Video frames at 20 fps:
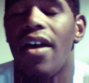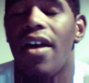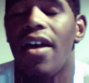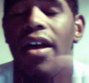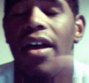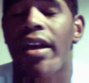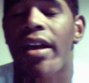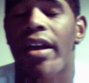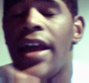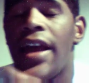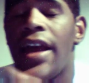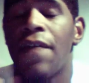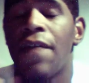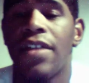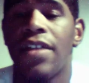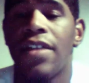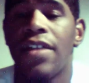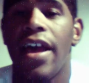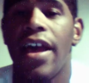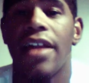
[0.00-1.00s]
And
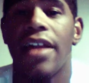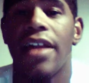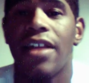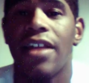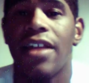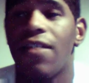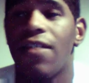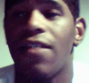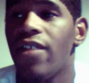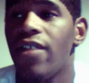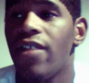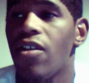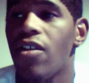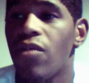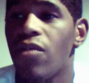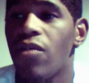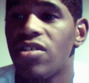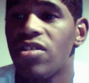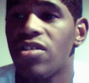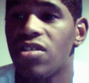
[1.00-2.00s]
after that, like, the video
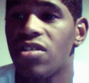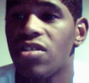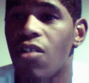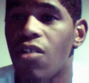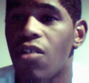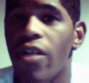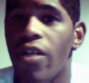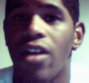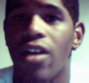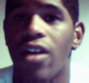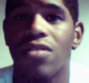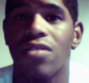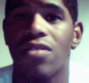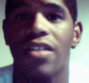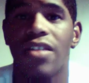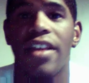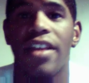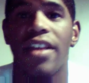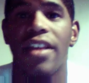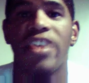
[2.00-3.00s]
went to somewhere else,
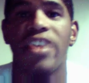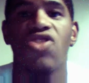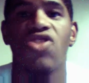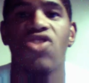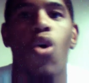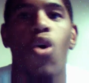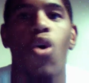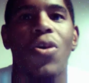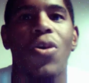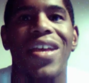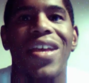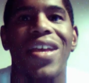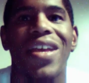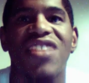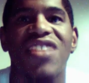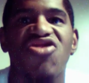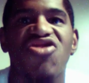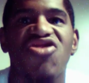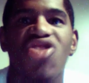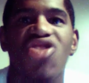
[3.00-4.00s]
and then they show him
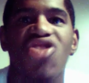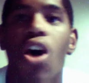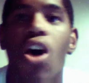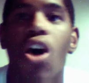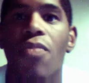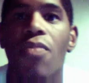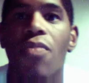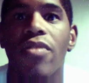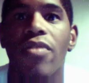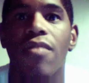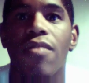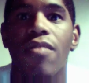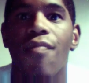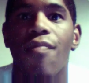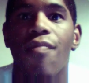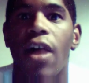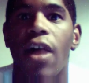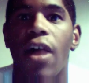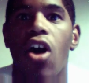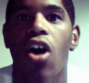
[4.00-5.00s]
getting stumped
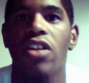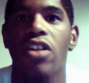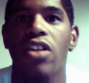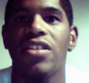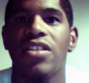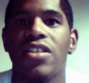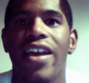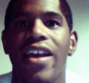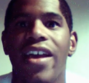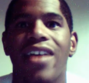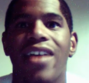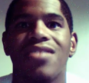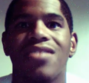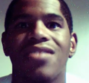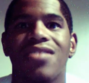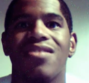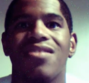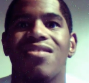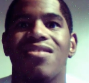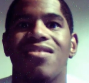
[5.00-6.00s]
by all these cats
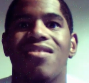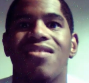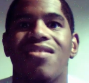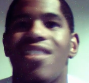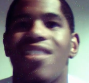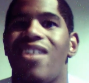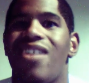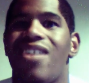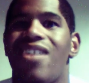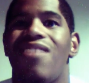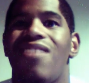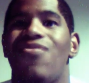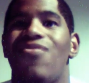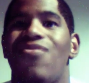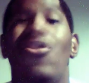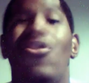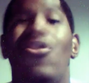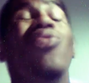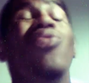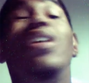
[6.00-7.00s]

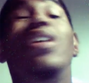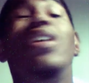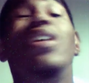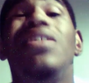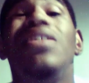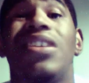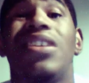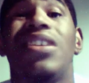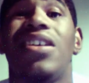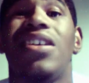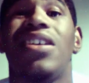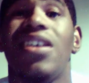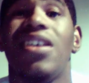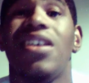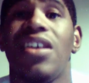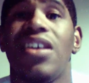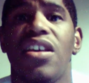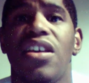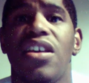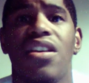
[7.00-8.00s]
for no reason.
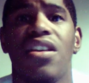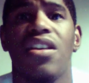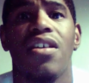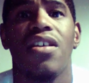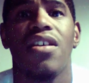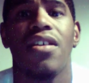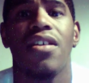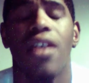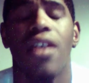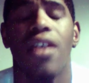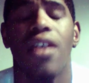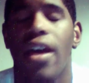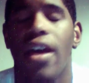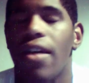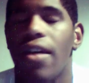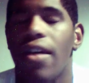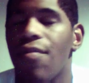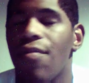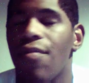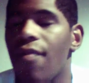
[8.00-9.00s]
And